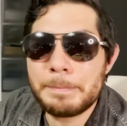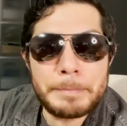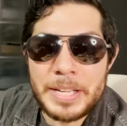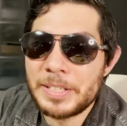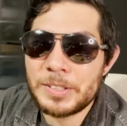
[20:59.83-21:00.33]

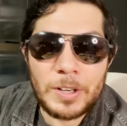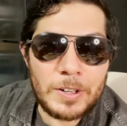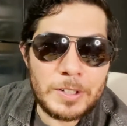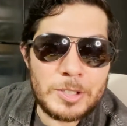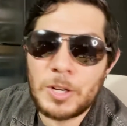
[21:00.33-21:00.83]
Banned
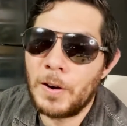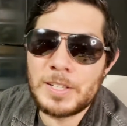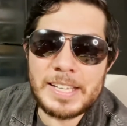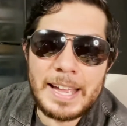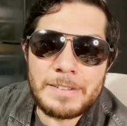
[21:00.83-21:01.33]
cards
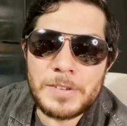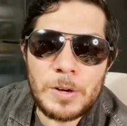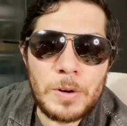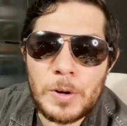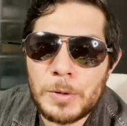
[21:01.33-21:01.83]
that have
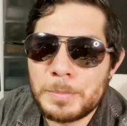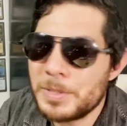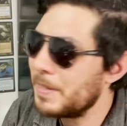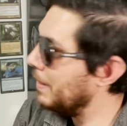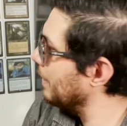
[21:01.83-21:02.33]
no
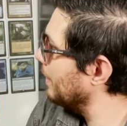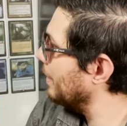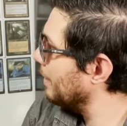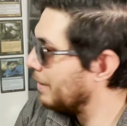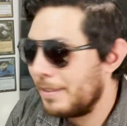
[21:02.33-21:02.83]
homes,
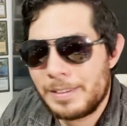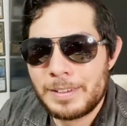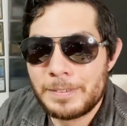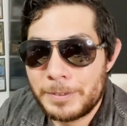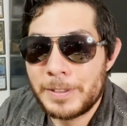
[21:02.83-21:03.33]

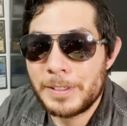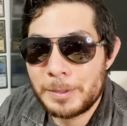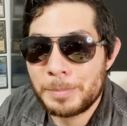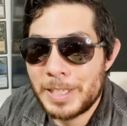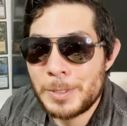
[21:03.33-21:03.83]
very
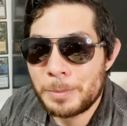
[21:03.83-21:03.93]
good place